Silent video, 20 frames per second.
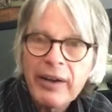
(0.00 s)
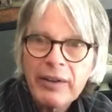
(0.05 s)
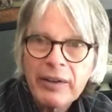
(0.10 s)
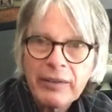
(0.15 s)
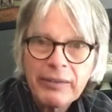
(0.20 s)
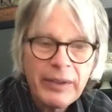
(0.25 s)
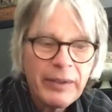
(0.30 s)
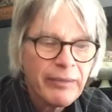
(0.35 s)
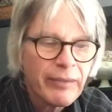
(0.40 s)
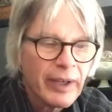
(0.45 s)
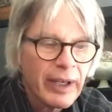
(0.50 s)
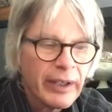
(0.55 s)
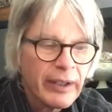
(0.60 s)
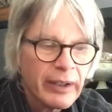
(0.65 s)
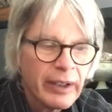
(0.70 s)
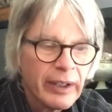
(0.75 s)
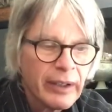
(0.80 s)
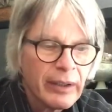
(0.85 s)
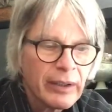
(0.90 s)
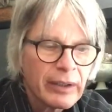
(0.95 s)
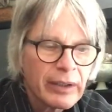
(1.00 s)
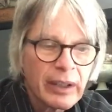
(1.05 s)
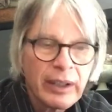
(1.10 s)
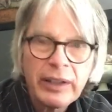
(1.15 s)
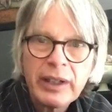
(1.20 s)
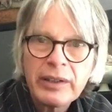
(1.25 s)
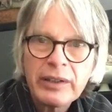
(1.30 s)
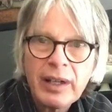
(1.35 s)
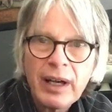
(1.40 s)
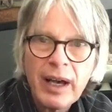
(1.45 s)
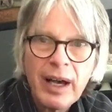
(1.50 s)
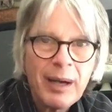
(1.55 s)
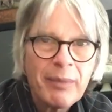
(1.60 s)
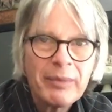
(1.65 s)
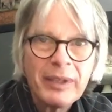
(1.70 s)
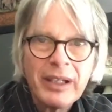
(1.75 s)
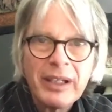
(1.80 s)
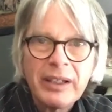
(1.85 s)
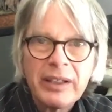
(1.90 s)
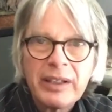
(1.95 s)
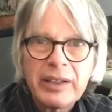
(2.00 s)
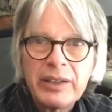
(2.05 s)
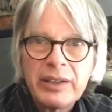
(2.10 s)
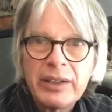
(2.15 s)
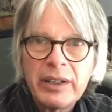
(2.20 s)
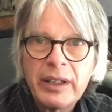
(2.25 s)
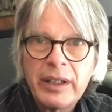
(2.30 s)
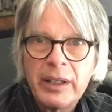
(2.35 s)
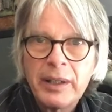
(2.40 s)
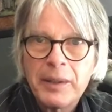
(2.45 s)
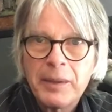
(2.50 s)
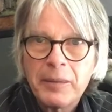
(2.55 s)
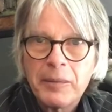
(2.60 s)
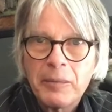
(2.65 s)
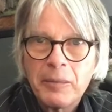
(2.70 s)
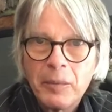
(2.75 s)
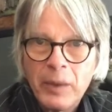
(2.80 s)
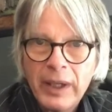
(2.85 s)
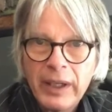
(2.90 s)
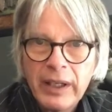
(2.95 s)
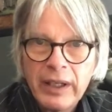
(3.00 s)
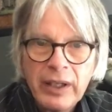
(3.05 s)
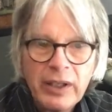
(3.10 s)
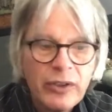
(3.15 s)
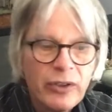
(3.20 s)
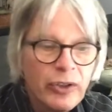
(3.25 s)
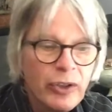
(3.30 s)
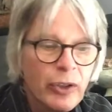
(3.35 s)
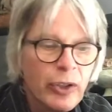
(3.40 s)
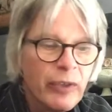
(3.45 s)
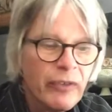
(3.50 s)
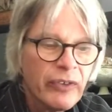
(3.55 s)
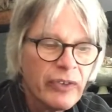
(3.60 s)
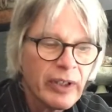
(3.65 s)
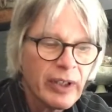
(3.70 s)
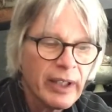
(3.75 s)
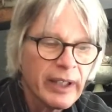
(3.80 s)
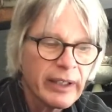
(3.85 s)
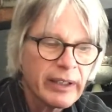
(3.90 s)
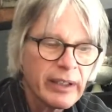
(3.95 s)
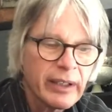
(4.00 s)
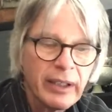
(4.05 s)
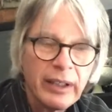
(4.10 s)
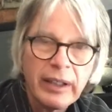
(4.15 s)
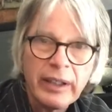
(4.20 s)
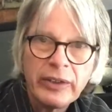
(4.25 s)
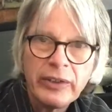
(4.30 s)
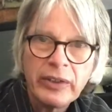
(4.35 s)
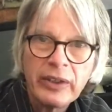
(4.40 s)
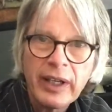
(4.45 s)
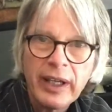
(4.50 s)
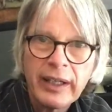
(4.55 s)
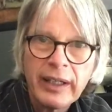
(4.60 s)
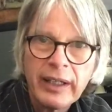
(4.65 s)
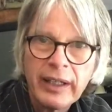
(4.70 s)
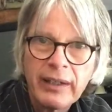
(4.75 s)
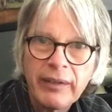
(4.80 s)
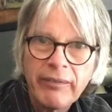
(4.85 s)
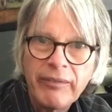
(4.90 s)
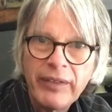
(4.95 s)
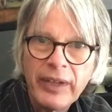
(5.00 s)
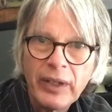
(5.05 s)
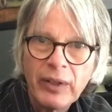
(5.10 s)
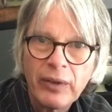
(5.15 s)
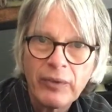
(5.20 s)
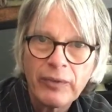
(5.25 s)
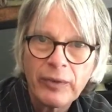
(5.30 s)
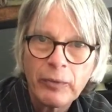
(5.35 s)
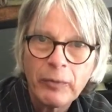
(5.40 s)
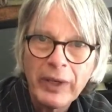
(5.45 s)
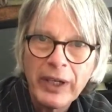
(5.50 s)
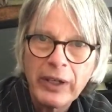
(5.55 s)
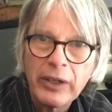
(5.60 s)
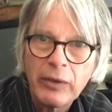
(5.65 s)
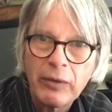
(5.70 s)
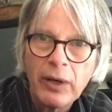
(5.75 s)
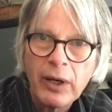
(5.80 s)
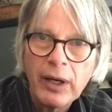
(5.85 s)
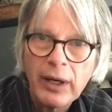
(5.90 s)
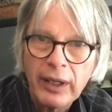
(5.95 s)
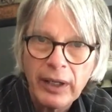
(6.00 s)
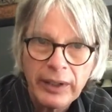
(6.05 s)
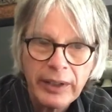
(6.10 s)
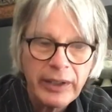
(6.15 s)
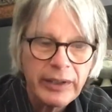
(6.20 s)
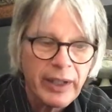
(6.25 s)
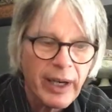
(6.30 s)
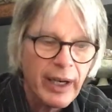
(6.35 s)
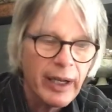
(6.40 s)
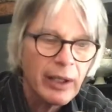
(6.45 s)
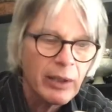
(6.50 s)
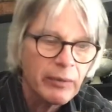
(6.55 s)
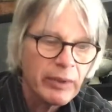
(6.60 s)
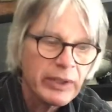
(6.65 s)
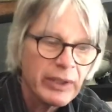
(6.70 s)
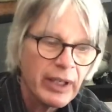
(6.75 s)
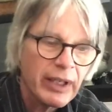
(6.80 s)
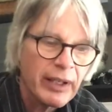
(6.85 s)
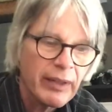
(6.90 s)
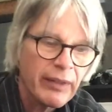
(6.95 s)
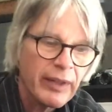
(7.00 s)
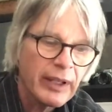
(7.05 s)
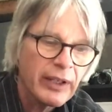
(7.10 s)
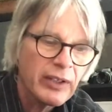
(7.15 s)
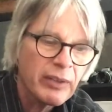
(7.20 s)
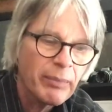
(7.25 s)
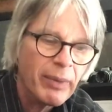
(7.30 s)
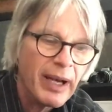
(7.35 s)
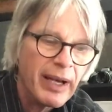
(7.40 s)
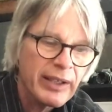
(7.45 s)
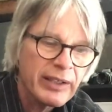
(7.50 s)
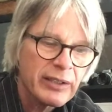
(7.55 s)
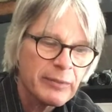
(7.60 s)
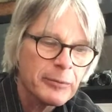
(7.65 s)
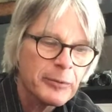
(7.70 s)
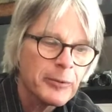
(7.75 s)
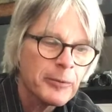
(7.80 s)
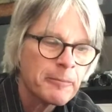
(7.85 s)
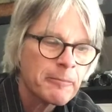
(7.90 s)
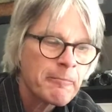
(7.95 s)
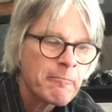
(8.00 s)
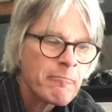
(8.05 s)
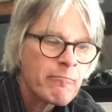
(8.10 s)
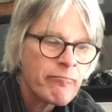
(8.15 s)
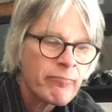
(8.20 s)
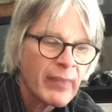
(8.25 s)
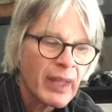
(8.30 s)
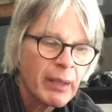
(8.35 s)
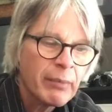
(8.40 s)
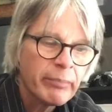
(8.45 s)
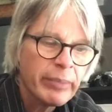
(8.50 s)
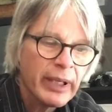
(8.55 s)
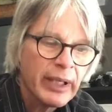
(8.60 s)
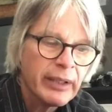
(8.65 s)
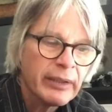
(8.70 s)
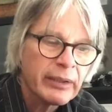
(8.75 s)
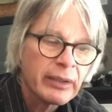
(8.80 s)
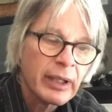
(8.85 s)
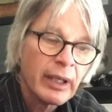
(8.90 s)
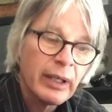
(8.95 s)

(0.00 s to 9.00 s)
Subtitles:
of the viewfinder and look on the top to see what it is you've selected, unless you kind of get a feel for where you are on the dial, which I think is possible. But